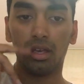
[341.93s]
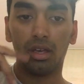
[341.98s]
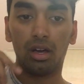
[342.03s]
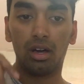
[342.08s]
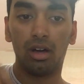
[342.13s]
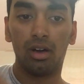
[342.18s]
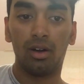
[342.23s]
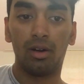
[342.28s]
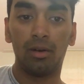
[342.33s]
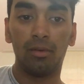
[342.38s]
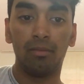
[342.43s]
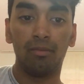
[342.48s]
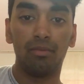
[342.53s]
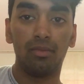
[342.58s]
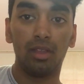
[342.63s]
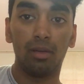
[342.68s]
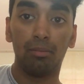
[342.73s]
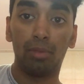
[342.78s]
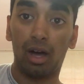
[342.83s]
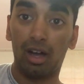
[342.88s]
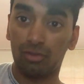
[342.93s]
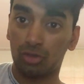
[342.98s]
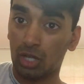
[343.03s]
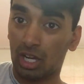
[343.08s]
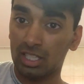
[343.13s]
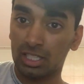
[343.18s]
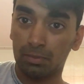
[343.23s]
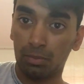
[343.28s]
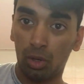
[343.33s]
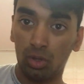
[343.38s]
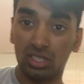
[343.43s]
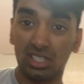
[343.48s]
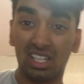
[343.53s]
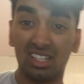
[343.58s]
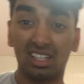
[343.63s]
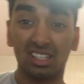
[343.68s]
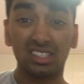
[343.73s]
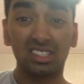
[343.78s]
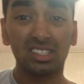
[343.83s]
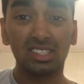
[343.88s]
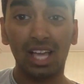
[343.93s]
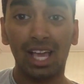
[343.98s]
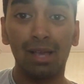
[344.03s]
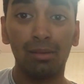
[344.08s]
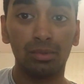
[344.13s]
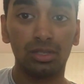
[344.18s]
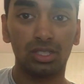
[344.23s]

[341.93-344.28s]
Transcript: But I've transposed it in the same